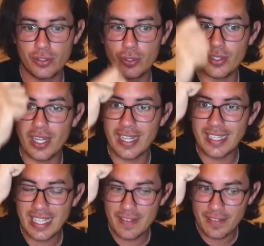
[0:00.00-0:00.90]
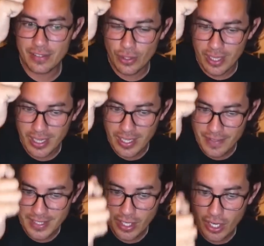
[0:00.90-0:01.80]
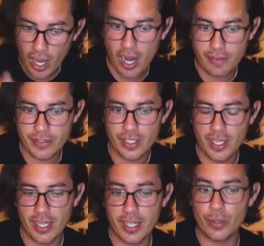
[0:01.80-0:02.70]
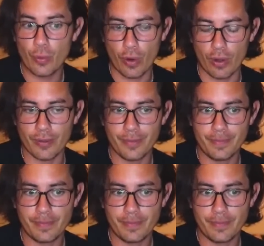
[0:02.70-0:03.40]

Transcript: to leave it carved in the world,